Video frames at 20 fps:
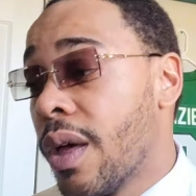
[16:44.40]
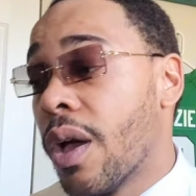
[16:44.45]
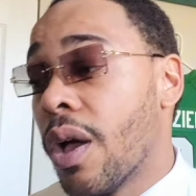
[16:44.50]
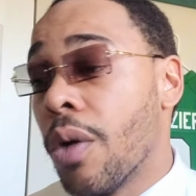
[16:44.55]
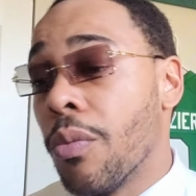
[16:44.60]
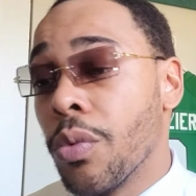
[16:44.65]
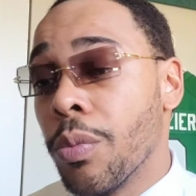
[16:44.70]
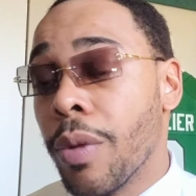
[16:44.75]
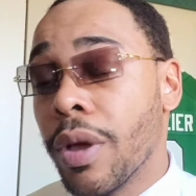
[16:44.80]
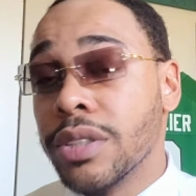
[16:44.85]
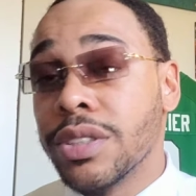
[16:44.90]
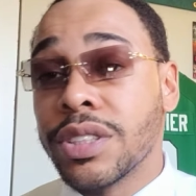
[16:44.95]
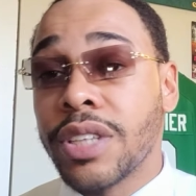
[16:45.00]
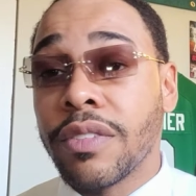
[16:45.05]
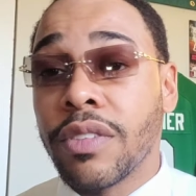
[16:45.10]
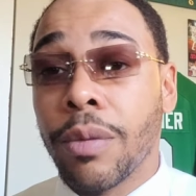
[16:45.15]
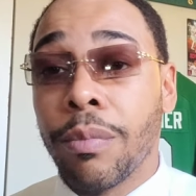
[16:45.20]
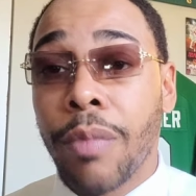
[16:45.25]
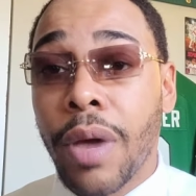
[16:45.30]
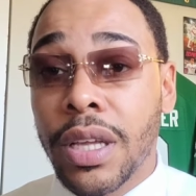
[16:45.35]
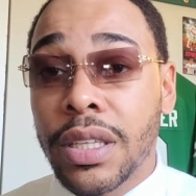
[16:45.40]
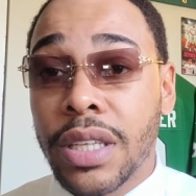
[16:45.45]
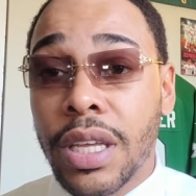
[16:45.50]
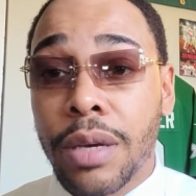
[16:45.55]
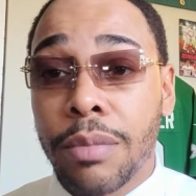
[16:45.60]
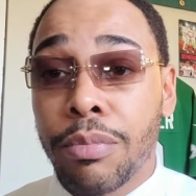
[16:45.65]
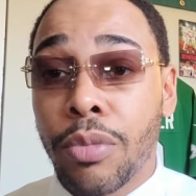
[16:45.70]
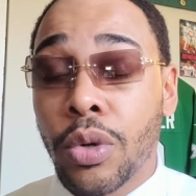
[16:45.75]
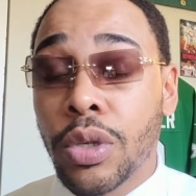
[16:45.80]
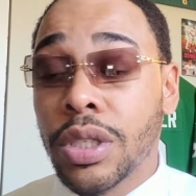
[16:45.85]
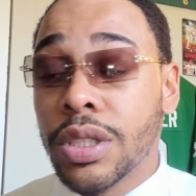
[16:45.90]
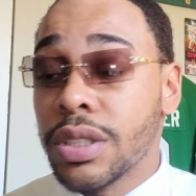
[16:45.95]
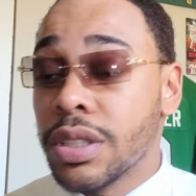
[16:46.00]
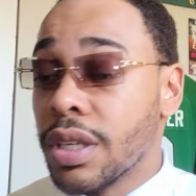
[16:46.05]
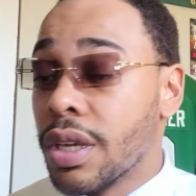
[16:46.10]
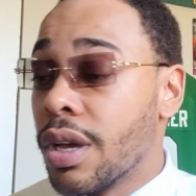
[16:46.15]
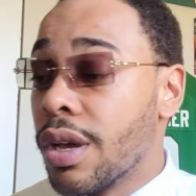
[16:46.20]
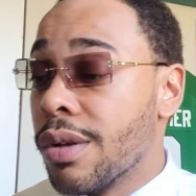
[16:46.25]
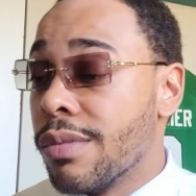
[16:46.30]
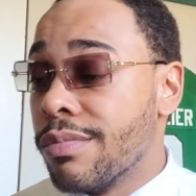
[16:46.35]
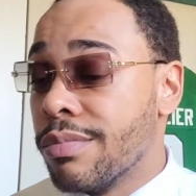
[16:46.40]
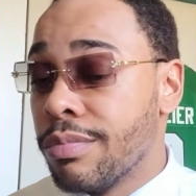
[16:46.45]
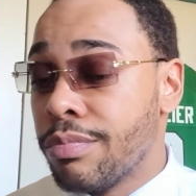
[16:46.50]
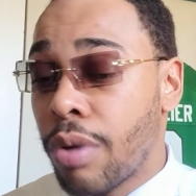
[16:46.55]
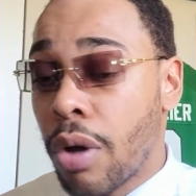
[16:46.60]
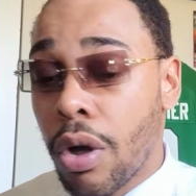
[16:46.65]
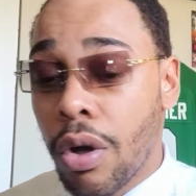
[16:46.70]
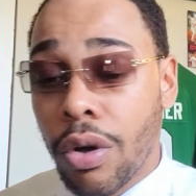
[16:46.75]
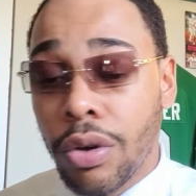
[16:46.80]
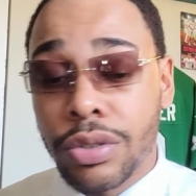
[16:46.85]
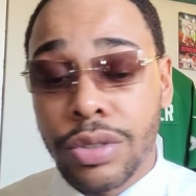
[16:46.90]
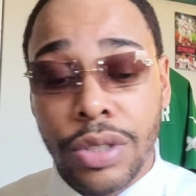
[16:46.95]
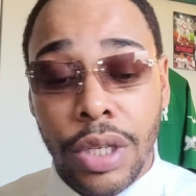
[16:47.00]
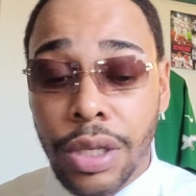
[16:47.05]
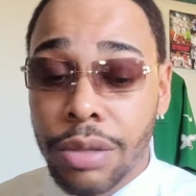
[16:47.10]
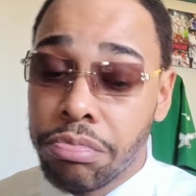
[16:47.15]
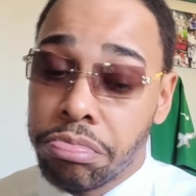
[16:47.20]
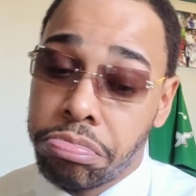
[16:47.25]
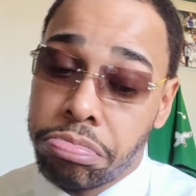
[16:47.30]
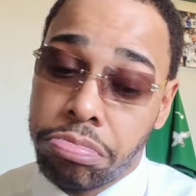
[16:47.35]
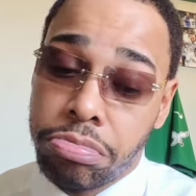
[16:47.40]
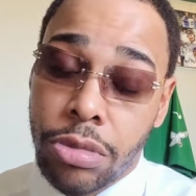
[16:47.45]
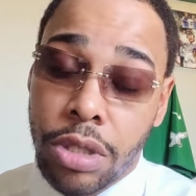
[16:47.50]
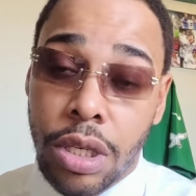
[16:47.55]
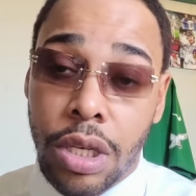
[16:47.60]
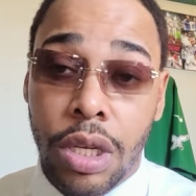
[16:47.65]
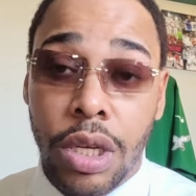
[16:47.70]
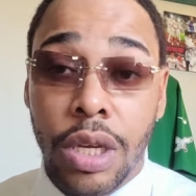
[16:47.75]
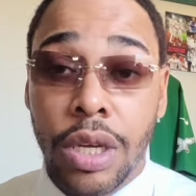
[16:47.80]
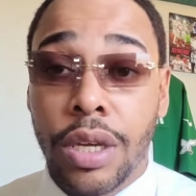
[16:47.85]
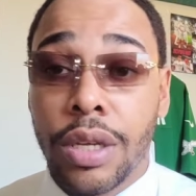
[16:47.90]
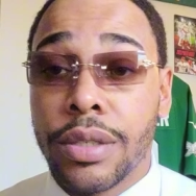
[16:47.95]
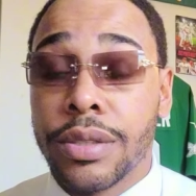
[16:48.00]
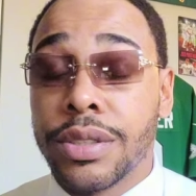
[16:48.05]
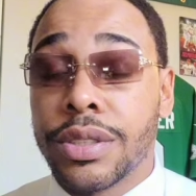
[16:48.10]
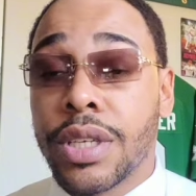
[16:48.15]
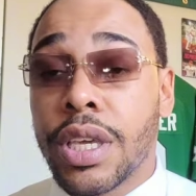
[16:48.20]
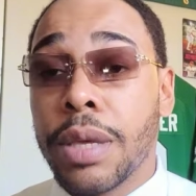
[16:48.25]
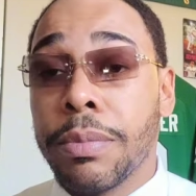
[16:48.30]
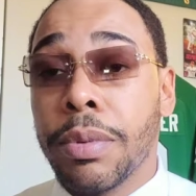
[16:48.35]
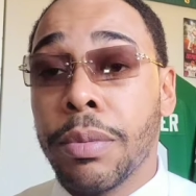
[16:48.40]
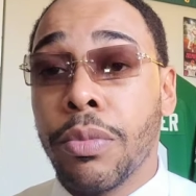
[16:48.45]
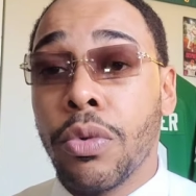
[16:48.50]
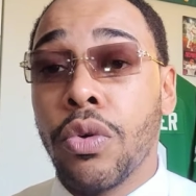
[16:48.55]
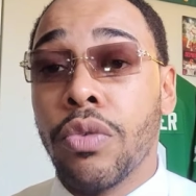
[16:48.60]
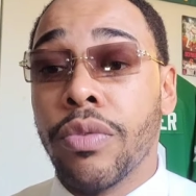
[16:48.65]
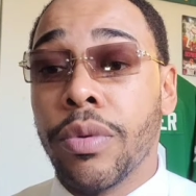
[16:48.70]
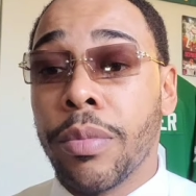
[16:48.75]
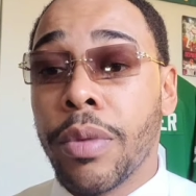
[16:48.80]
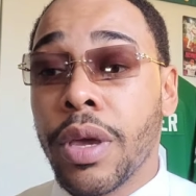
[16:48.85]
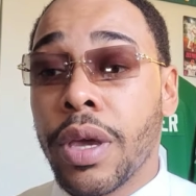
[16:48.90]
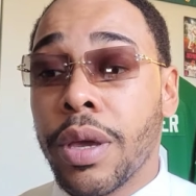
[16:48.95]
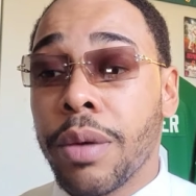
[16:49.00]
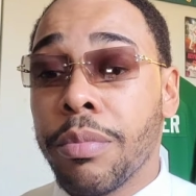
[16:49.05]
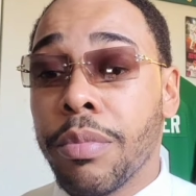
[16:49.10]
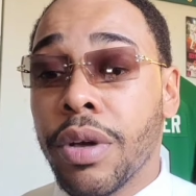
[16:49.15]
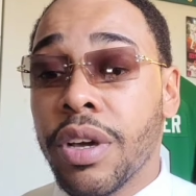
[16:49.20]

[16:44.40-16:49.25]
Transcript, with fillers: um, we might just have to bite that bullet, um, pause, and just keep it moving, man.